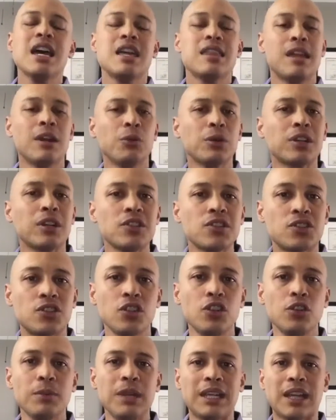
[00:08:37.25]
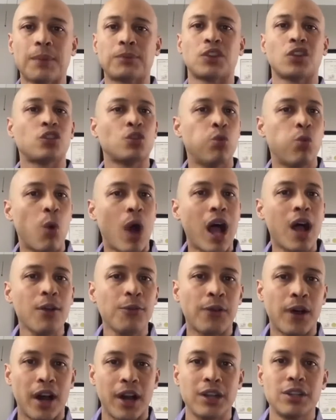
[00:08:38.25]
They were consuming up to
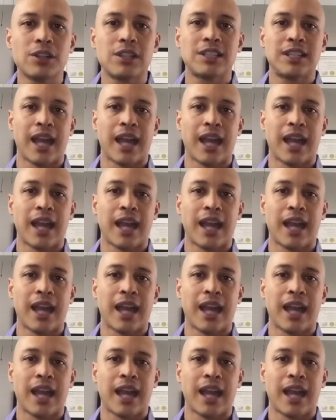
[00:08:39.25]
1,200